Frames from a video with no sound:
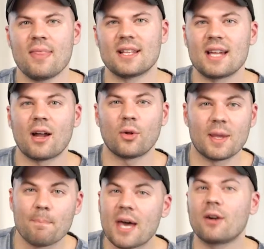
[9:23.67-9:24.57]
that's not
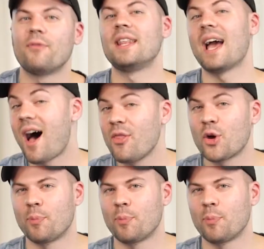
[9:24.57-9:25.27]
only better for the other